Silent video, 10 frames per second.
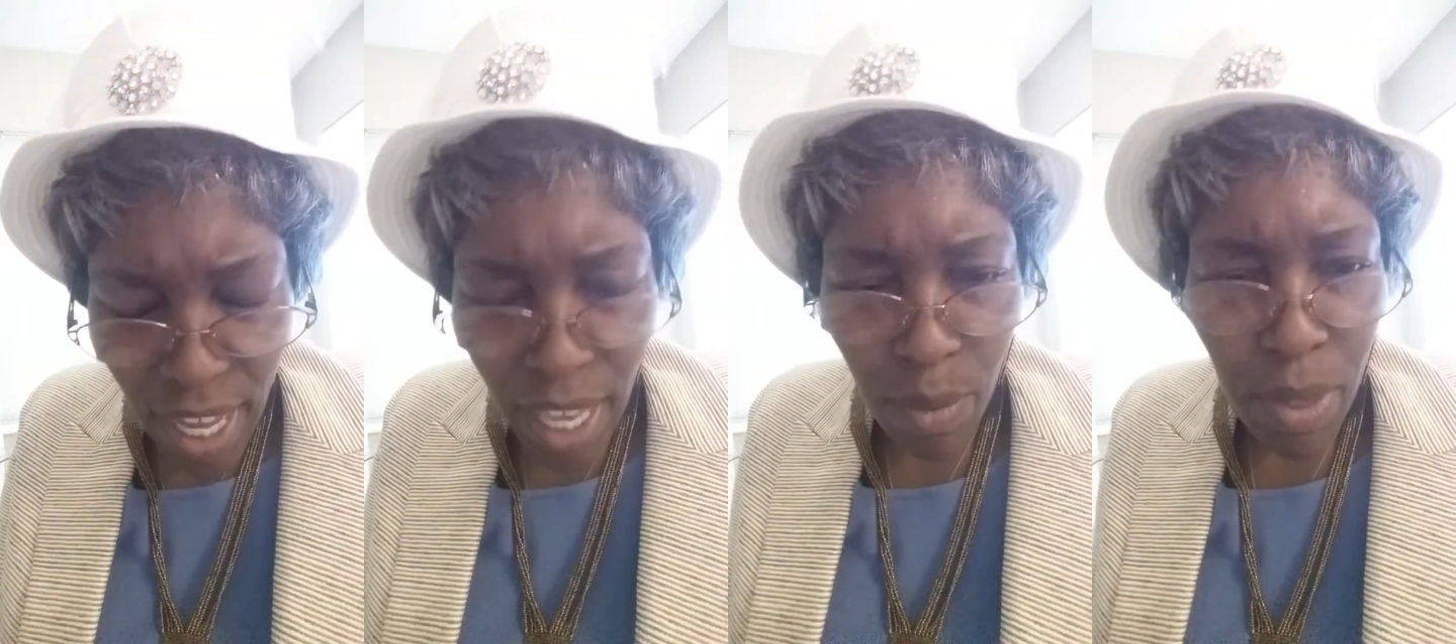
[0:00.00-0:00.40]

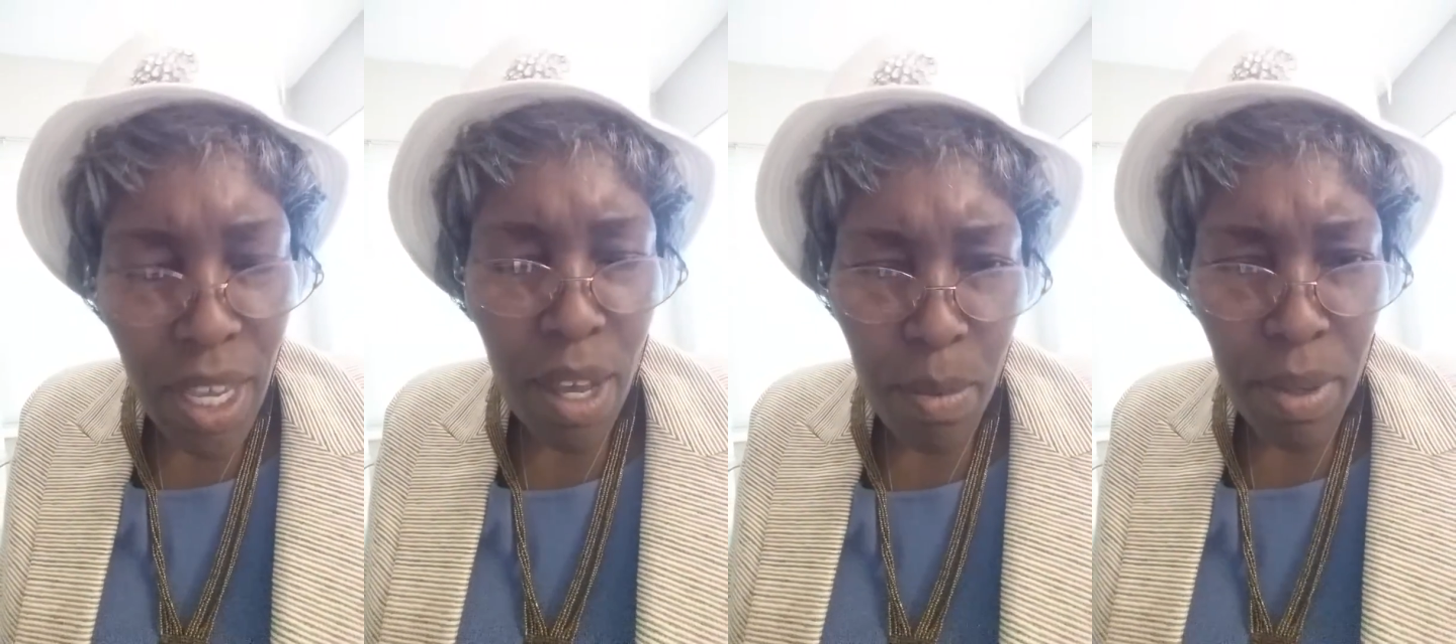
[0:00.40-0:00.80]
and
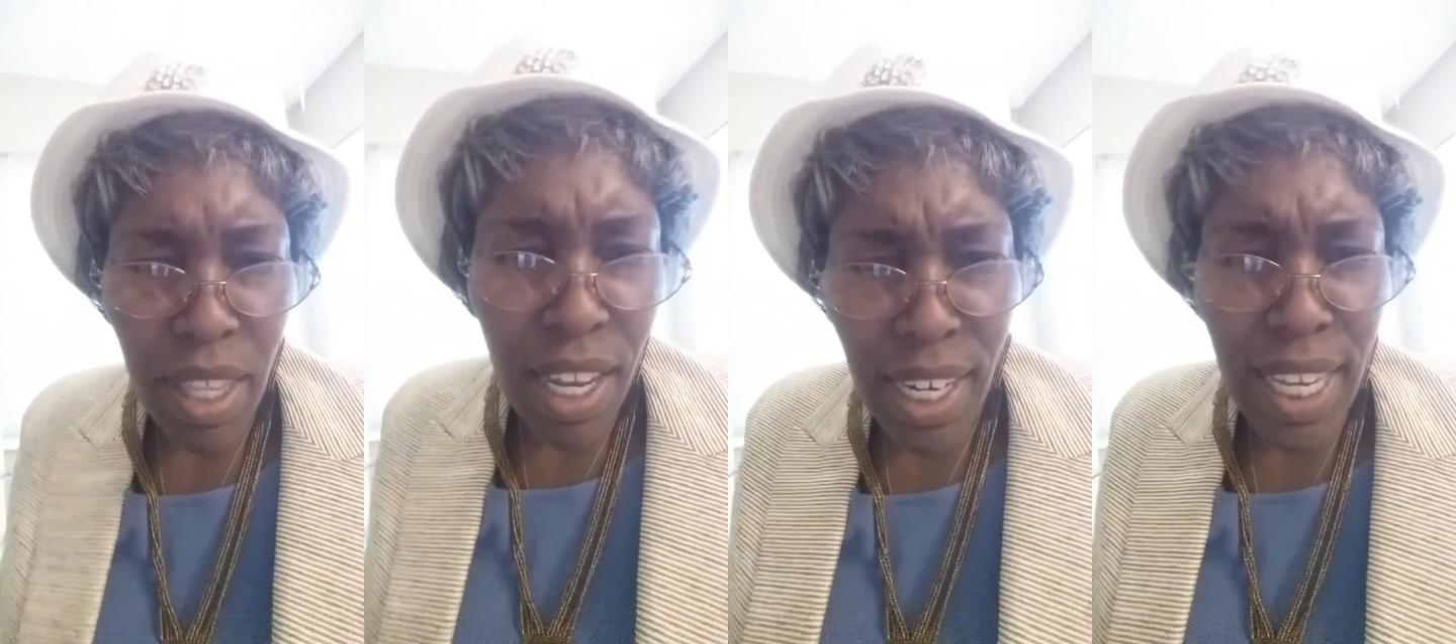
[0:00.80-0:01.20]
we come
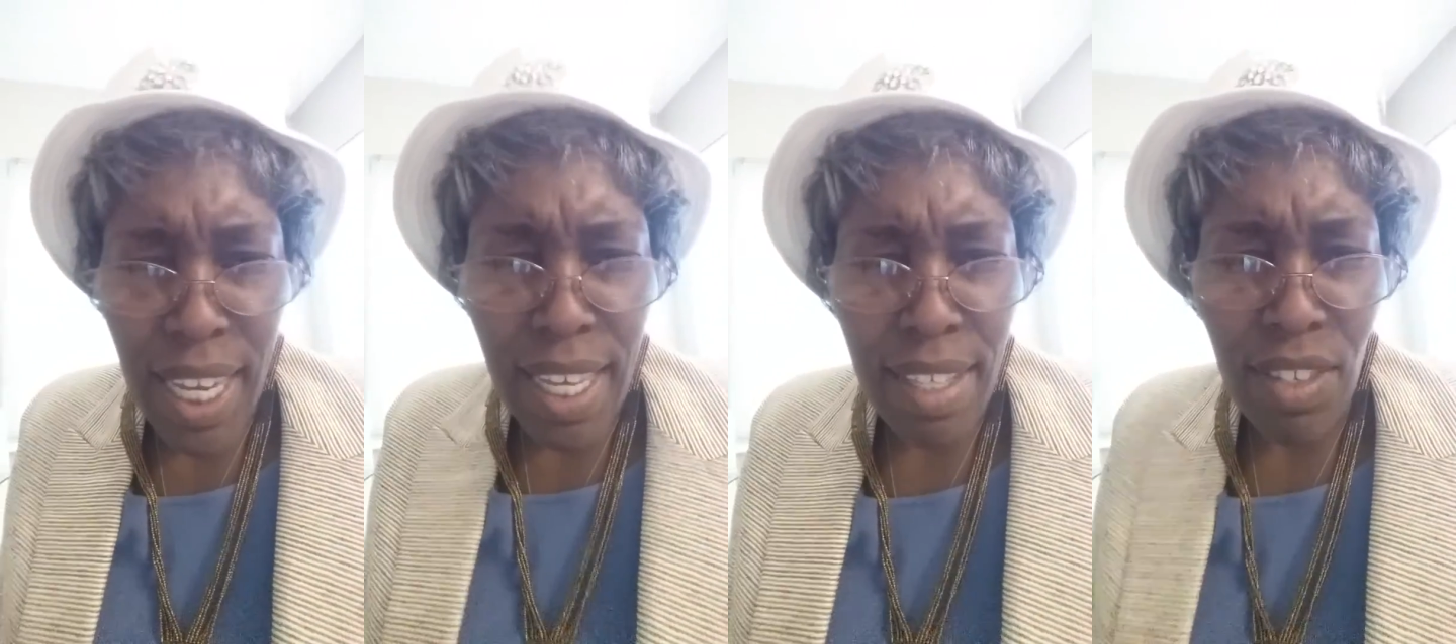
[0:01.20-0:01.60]
with our
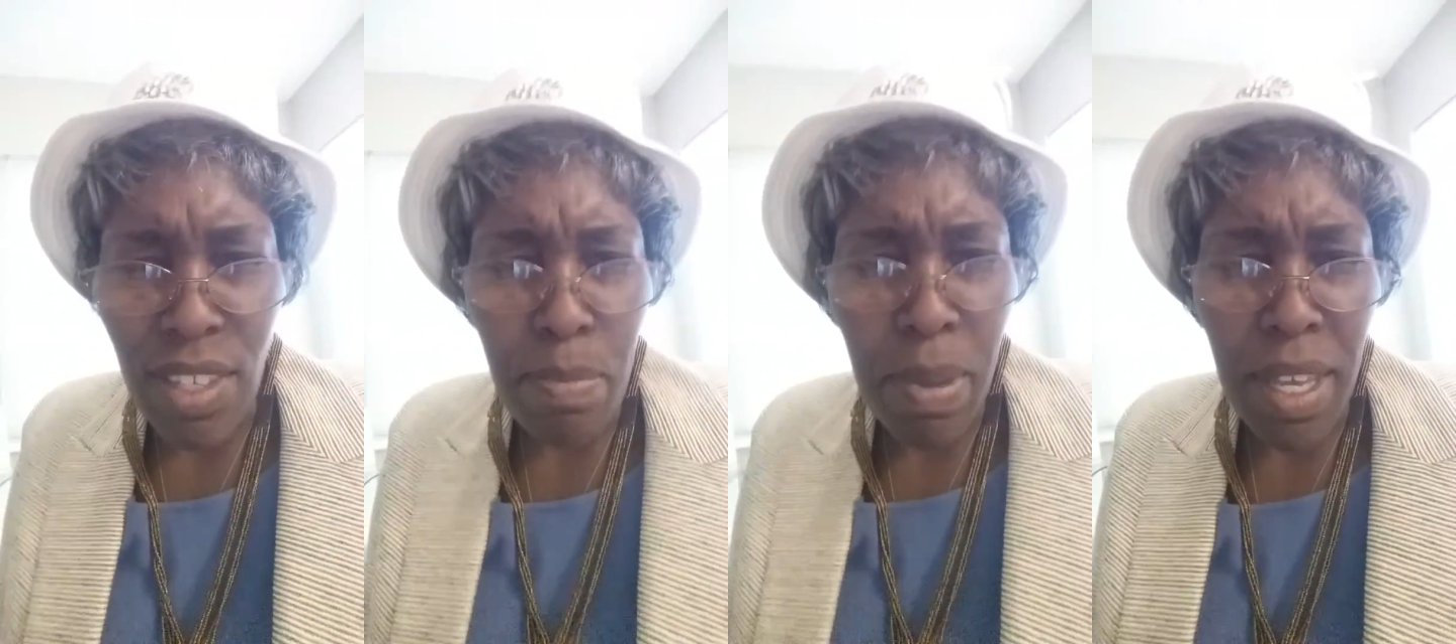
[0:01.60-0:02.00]
knees
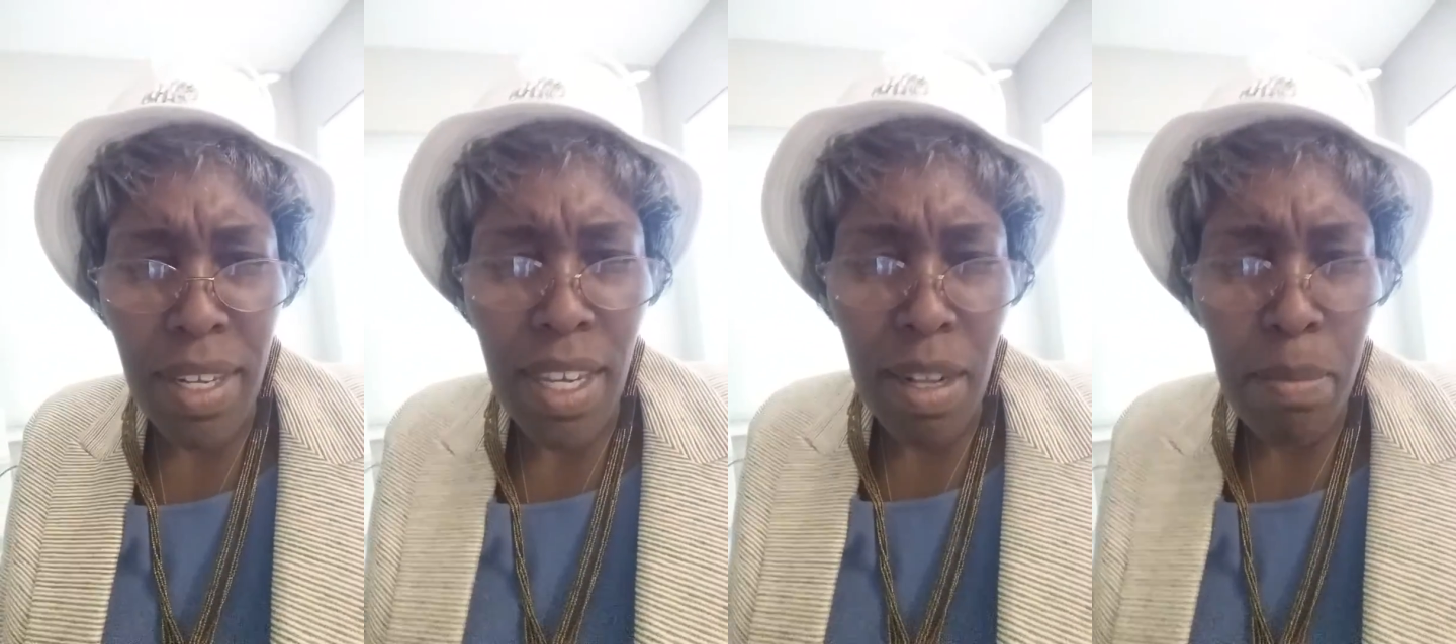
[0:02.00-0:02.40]
just
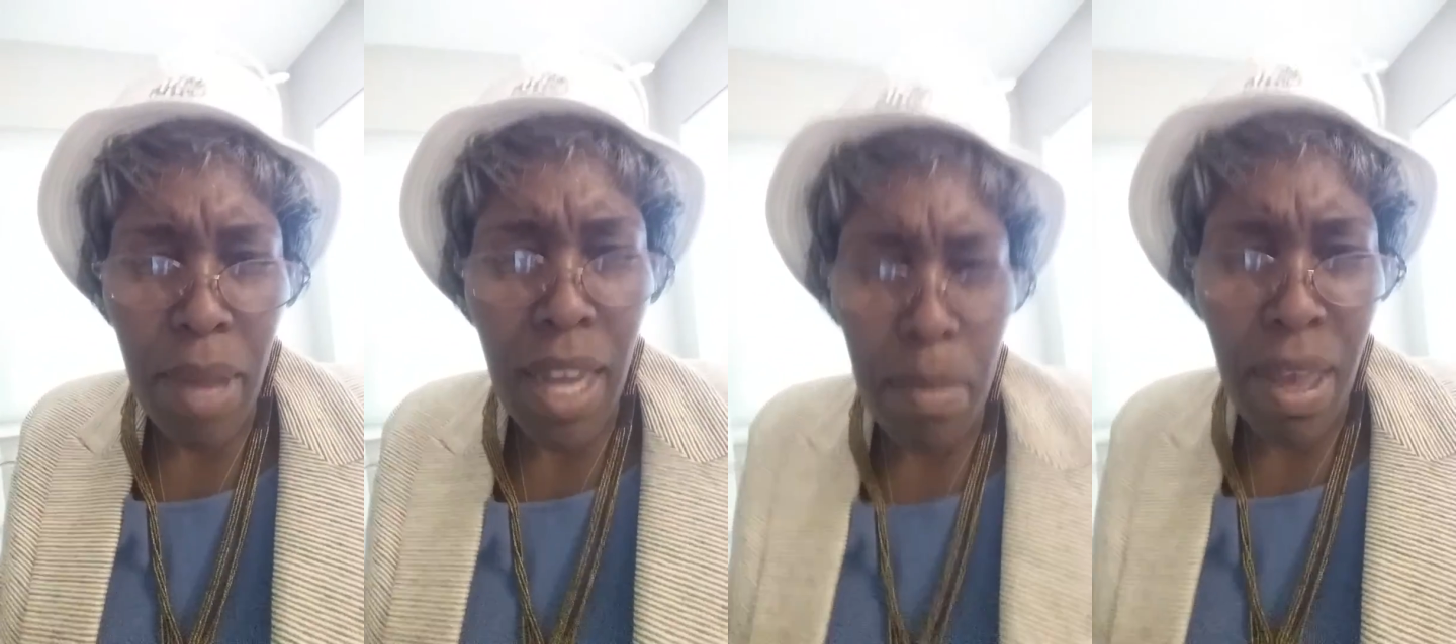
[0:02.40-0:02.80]
bent and
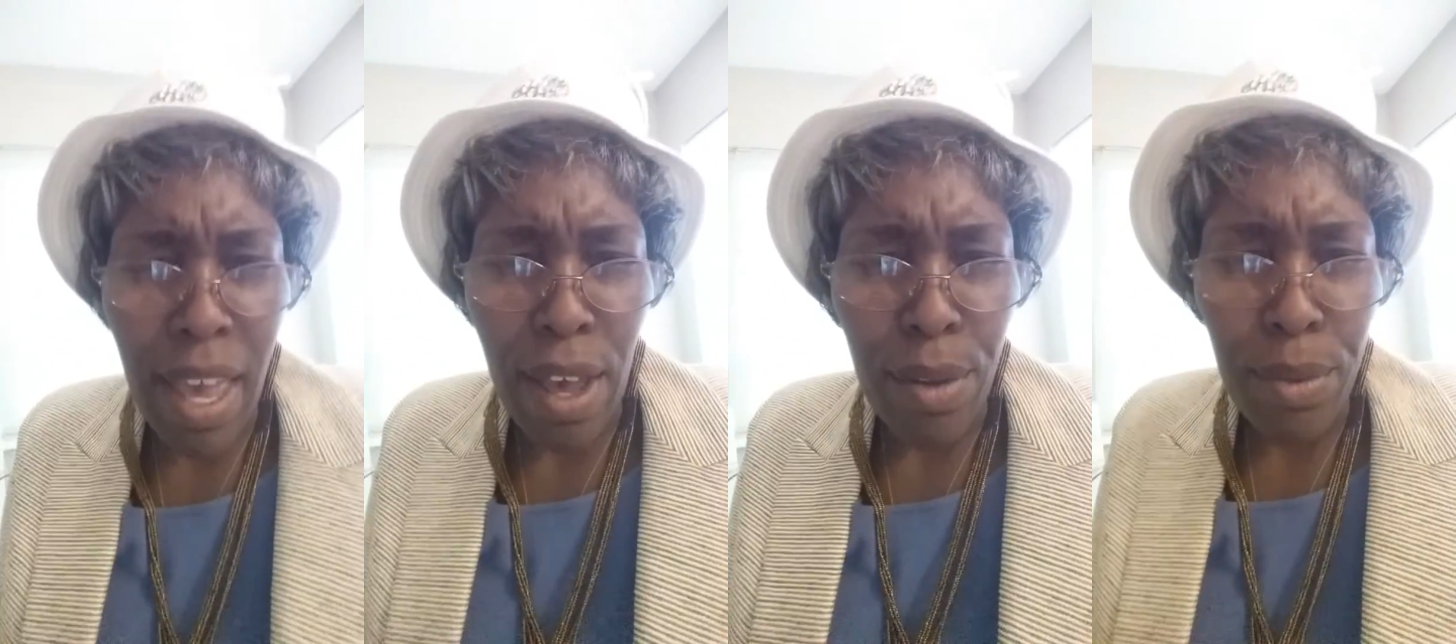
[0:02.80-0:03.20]
body
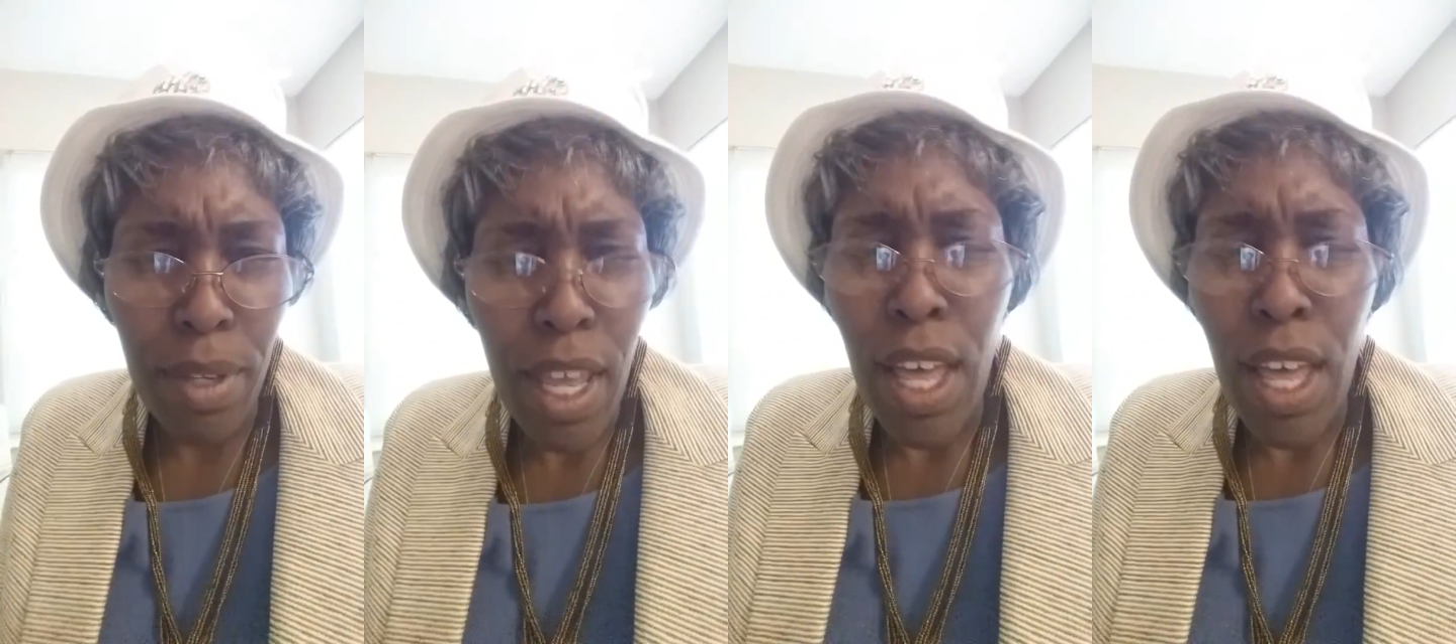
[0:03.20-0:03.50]
bowed.